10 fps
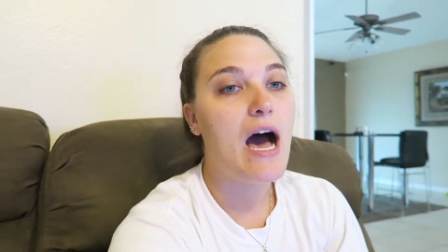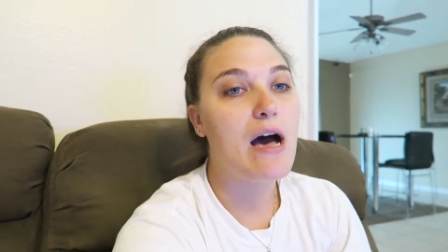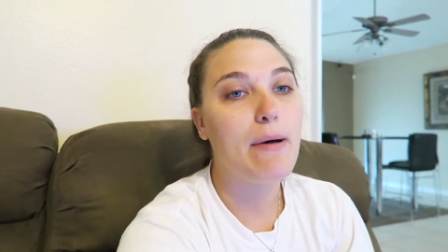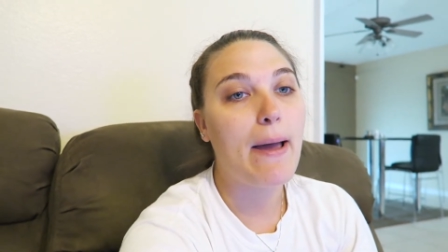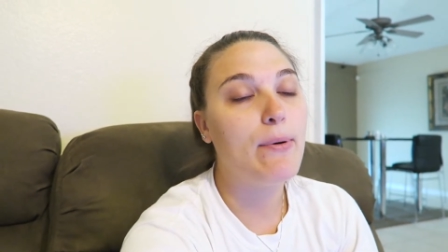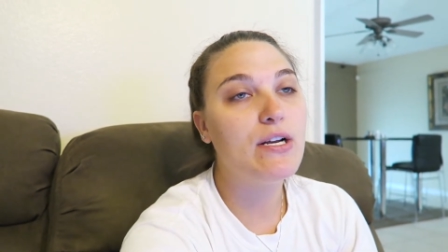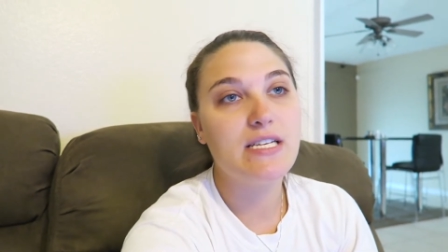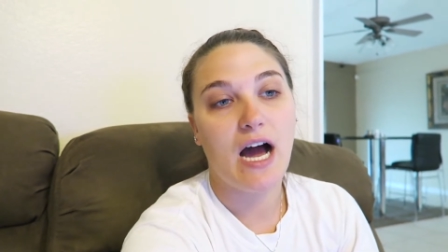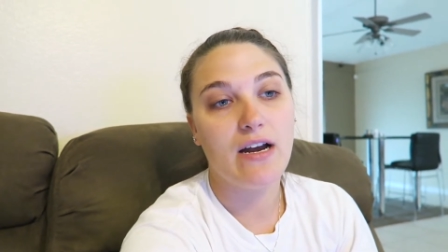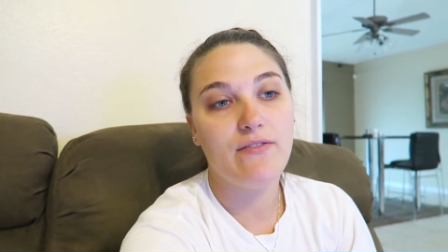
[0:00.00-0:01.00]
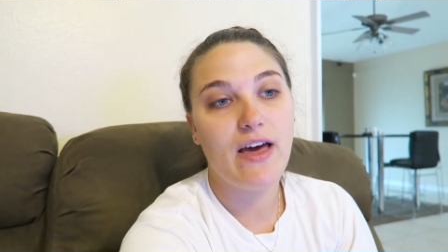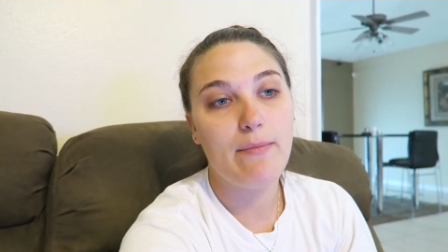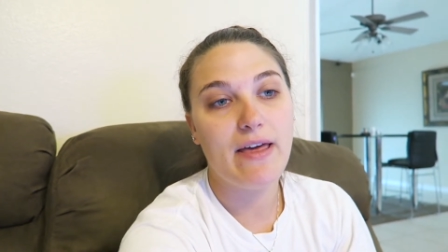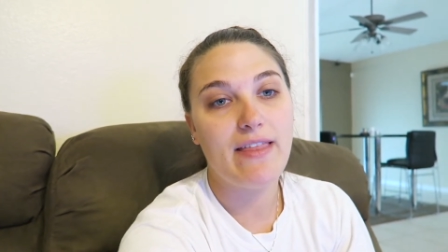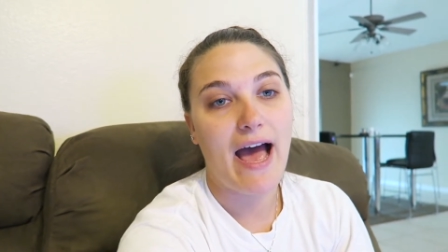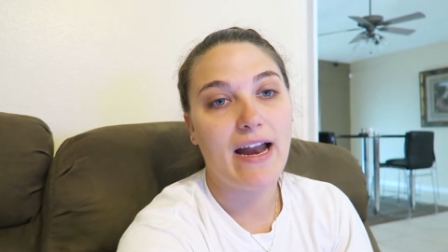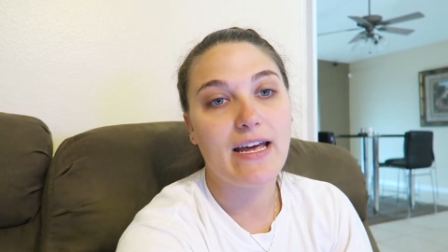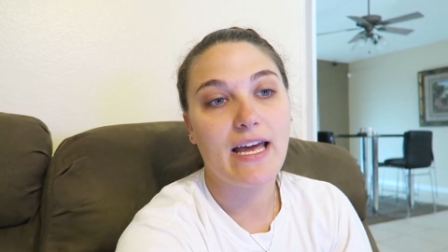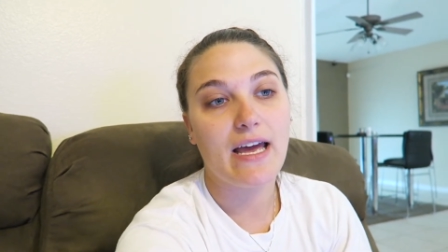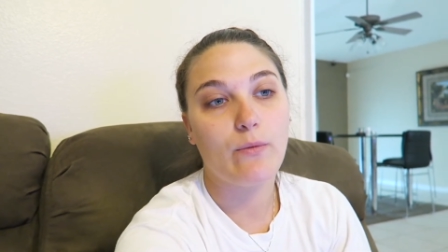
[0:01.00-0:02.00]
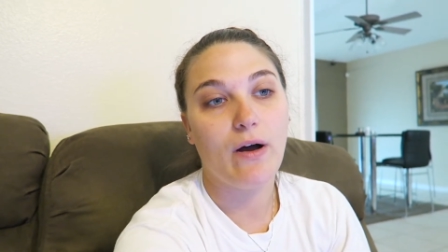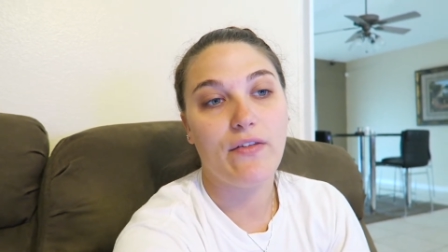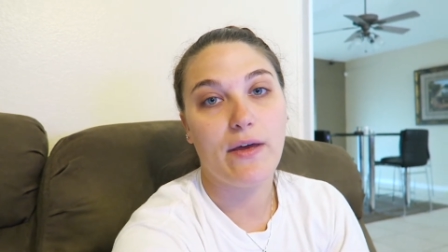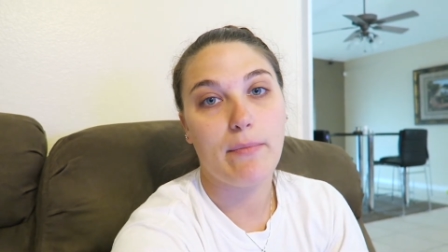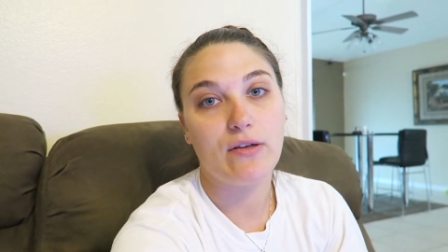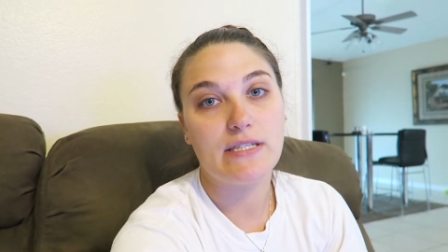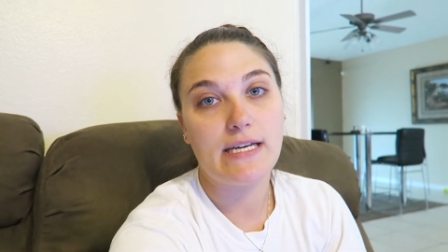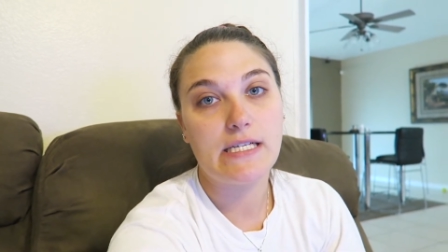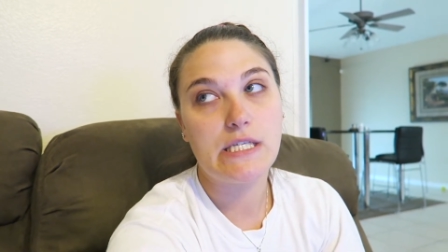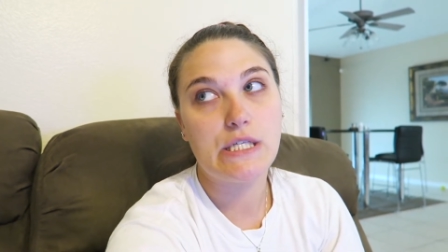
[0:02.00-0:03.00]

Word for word: I put a ton of them in the attic and, well, they melted.